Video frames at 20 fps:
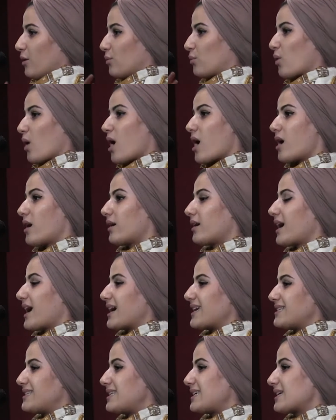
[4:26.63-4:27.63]
wrong
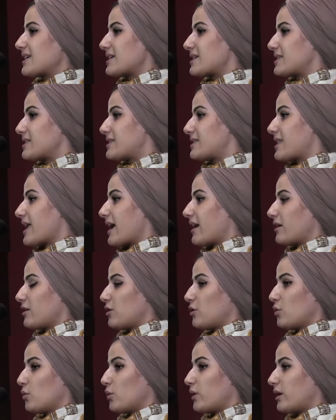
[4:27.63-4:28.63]
ideas
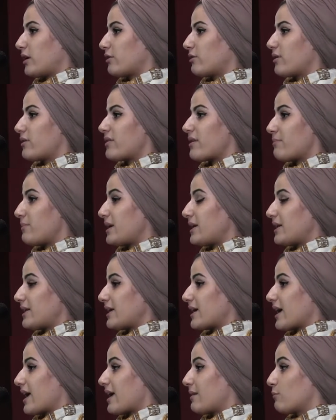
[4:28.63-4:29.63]
that you hear in the
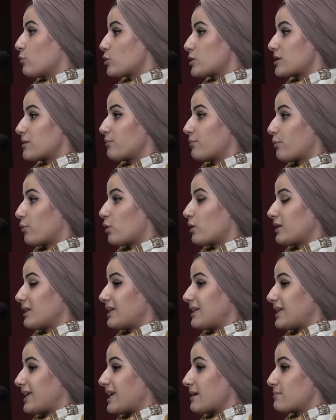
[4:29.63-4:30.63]
media, and most
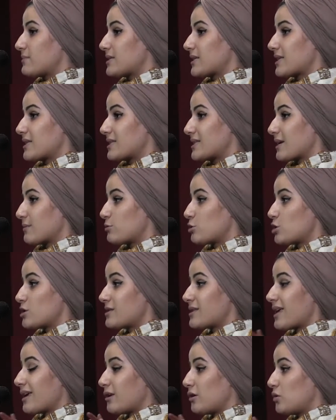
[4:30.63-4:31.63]
importantly, negate
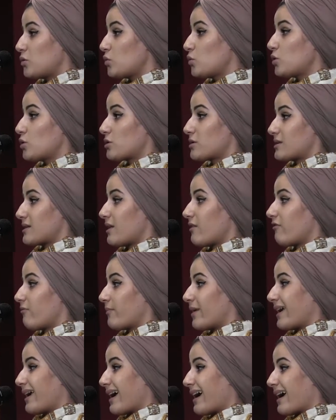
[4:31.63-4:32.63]
misconceptions that you yourself
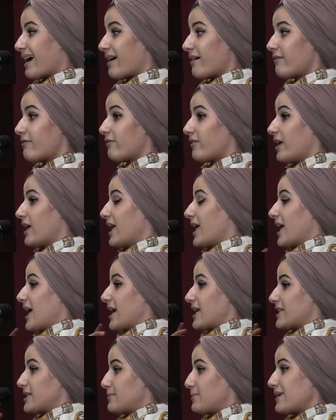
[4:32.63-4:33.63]
might have
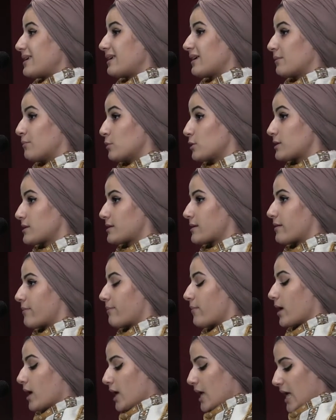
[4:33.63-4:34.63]
as being a Muslim.
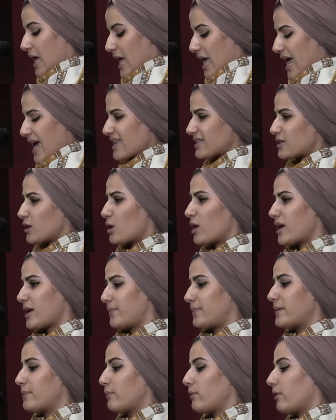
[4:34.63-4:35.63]
And a lot
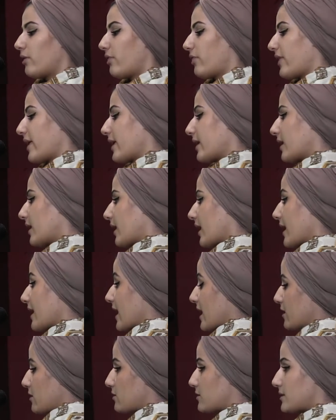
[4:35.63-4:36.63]
of people think,
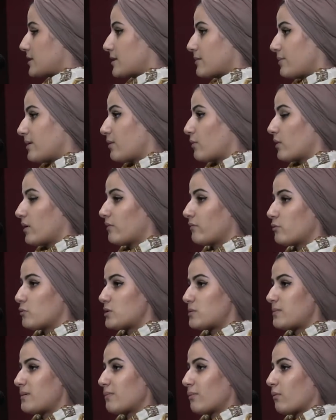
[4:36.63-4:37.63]
and I used to be one of
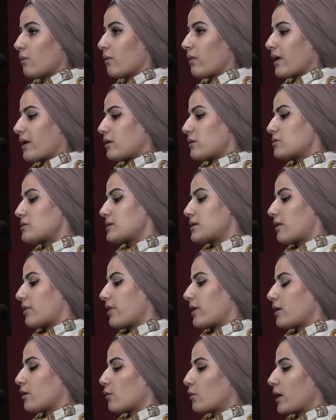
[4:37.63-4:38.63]
those people that used to
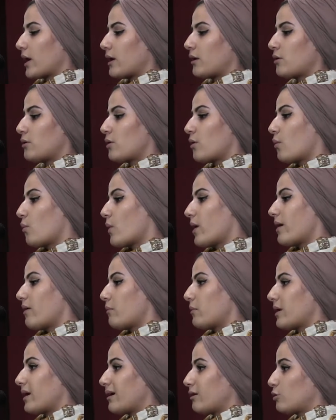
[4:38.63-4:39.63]
think, okay,
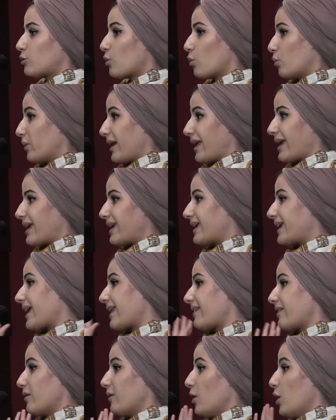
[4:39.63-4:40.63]
when I
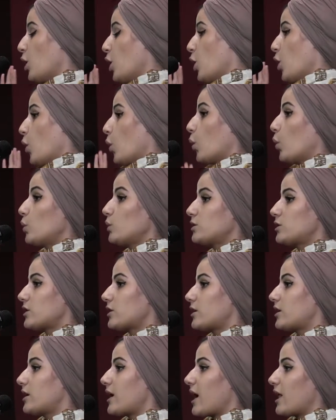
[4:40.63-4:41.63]
get older,
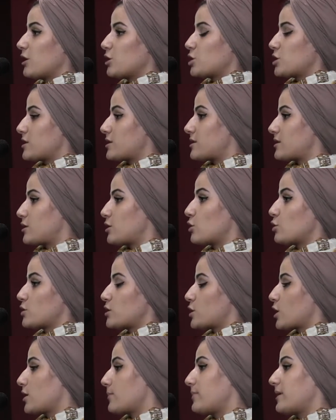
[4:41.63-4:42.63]
I'll just,
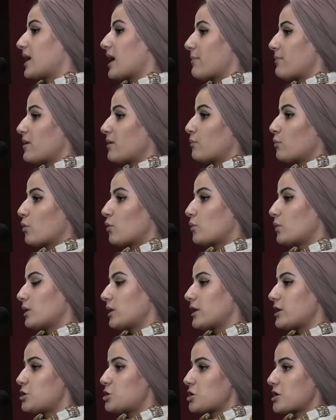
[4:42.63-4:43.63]
start becoming more
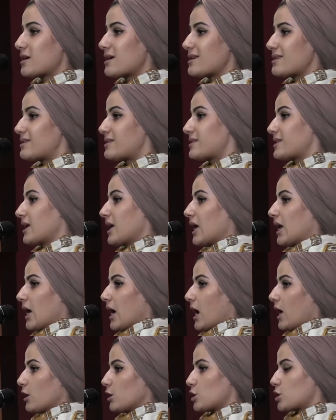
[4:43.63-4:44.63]
religious,
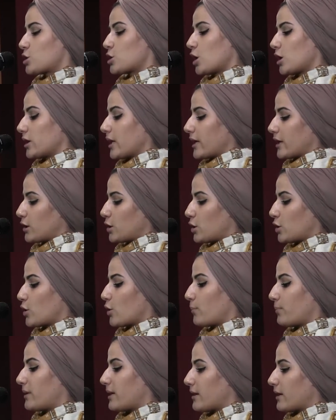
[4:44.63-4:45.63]
I'll start
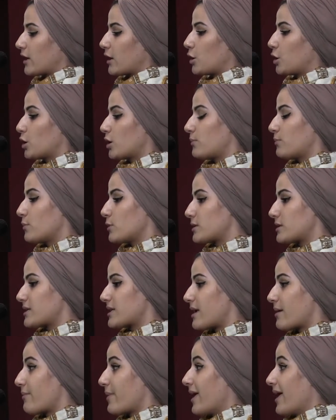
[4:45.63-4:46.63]
being a good
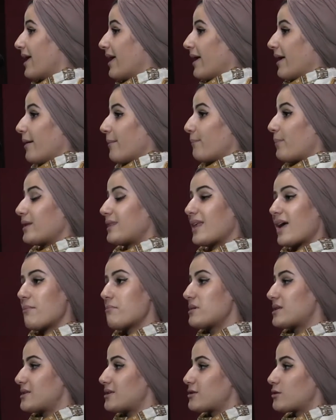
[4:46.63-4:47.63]
Muslim. But
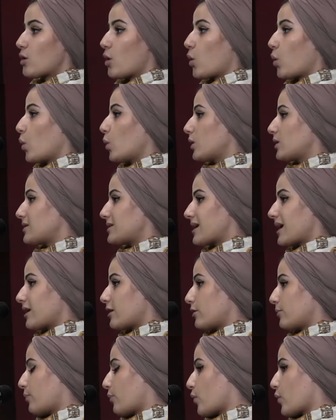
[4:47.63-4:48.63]
that misses the whole
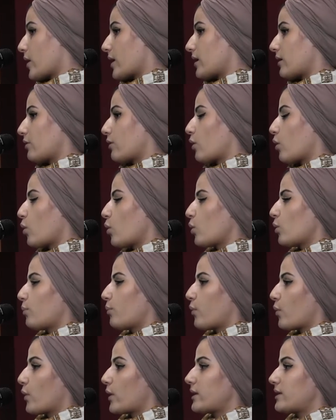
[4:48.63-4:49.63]
entire point. The
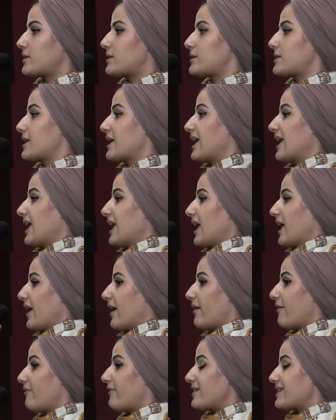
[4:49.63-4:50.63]
whole point
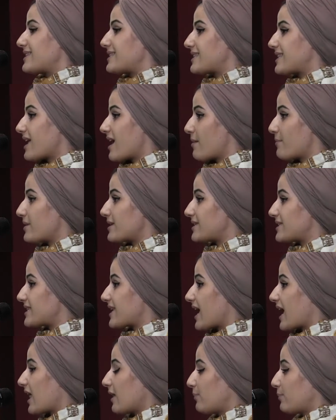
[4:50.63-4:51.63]
of Islam is
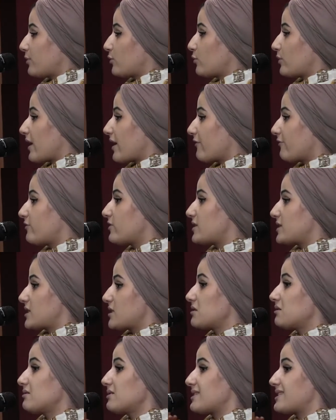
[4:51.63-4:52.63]
to help you in every
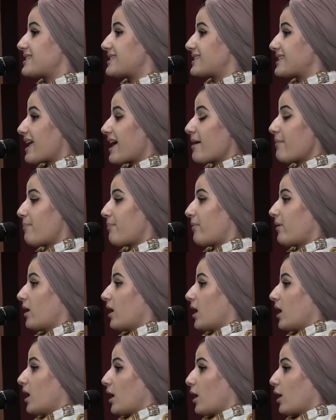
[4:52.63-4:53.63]
single step
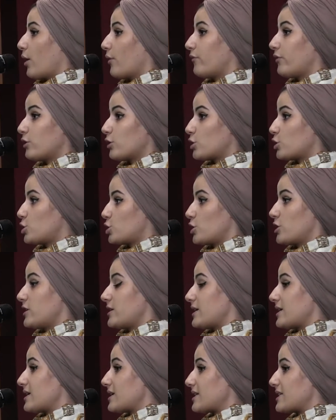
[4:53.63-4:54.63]
of your
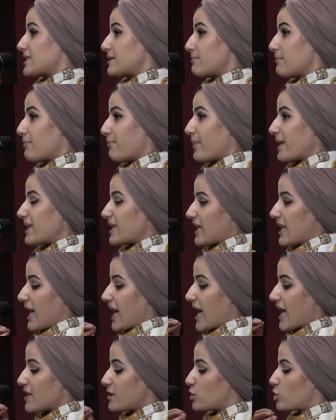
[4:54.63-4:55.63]
journey. It
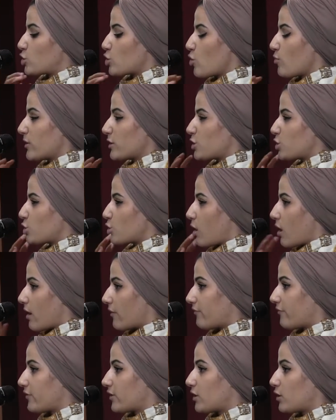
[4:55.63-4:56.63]
has so much to
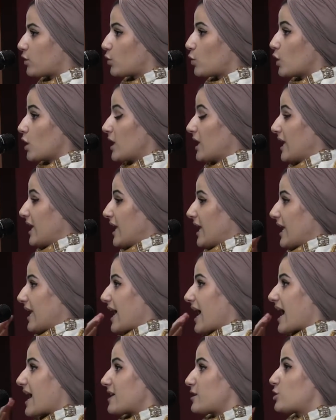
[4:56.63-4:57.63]
offer you.
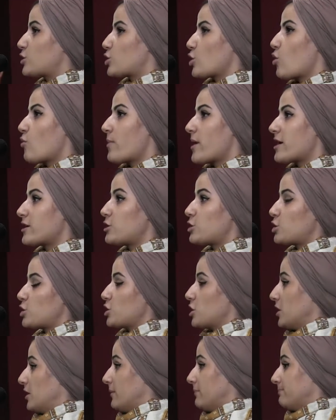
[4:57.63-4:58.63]
It has so much
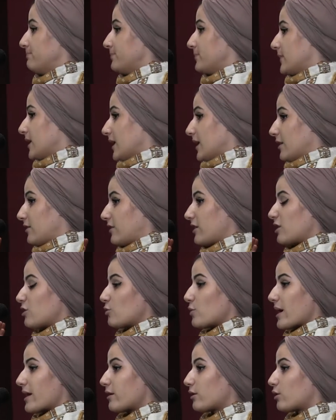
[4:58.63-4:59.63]

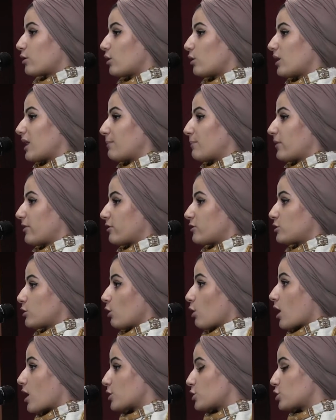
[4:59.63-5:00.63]
theoretical and
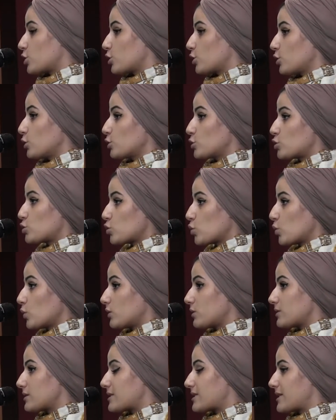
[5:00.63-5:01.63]
methodological
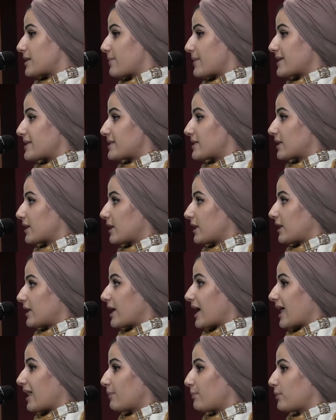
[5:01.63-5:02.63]
tools to basically
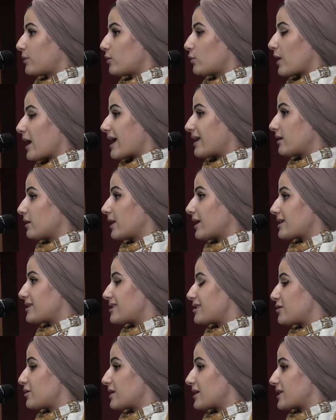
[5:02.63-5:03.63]
help you analyze your